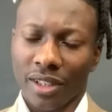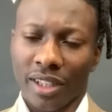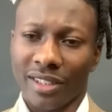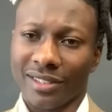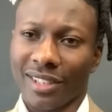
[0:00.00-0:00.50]

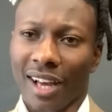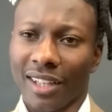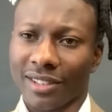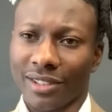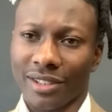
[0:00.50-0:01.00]
and there's
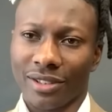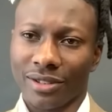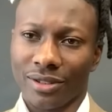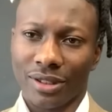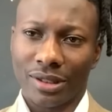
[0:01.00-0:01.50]
guys here,
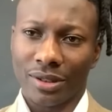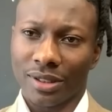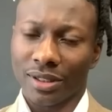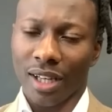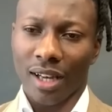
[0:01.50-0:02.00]
you know,
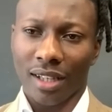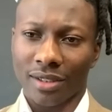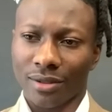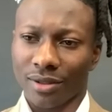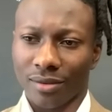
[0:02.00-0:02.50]
there's
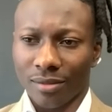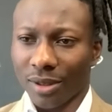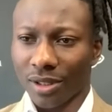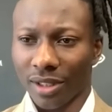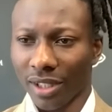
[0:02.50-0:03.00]
guys, I
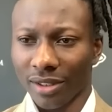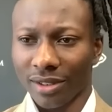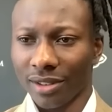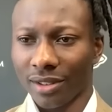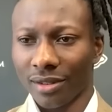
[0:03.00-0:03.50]
mean,
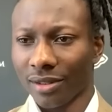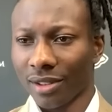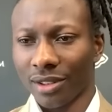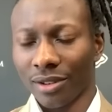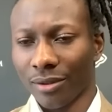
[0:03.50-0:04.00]
Kelsey,
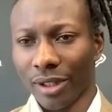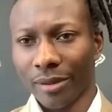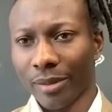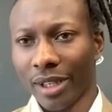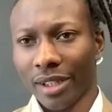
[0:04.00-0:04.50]
the
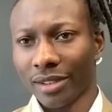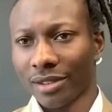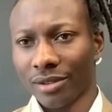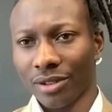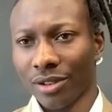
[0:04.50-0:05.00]
running
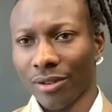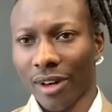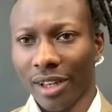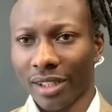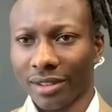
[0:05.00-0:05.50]
backs, you know,
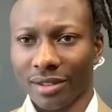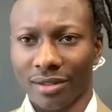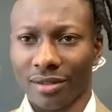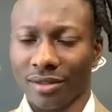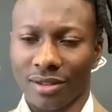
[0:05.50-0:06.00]
Rice,
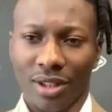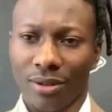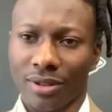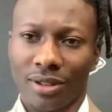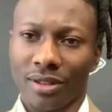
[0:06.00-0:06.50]

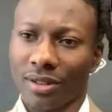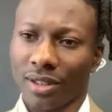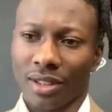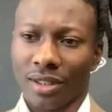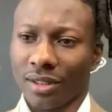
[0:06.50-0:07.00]
Tony,
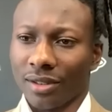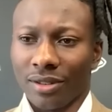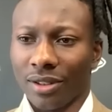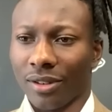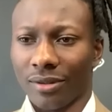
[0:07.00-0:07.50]

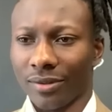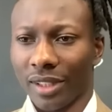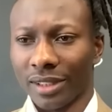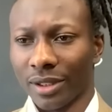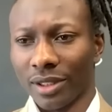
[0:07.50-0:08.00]
you know,
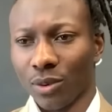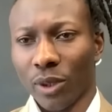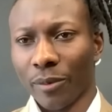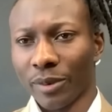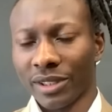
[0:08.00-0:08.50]
it's it's
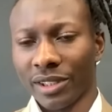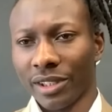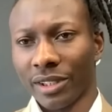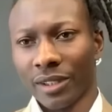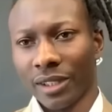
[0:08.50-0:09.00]
weapons
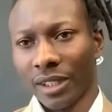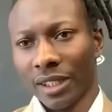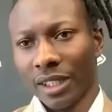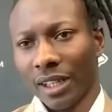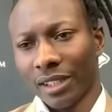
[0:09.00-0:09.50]
here,
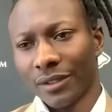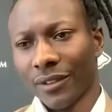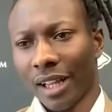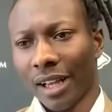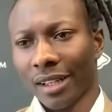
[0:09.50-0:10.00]
and I just
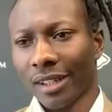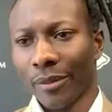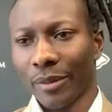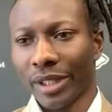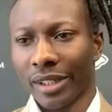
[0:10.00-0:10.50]
feel like I can
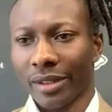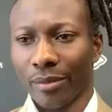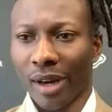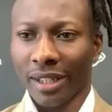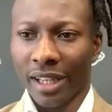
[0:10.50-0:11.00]
come in,
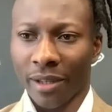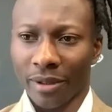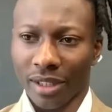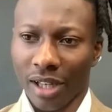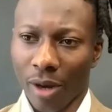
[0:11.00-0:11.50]
my game
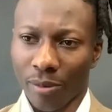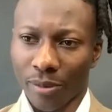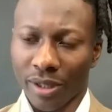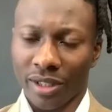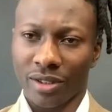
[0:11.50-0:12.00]
can
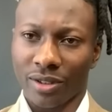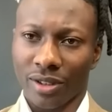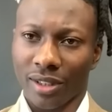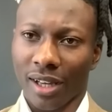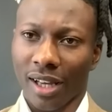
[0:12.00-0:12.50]
complement, you
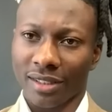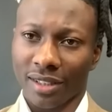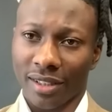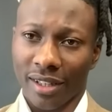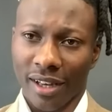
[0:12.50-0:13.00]
know, the guys
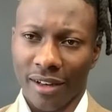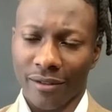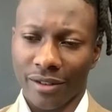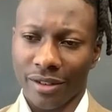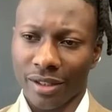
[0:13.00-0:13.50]
that they have
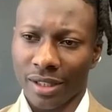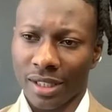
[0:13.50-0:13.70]
here,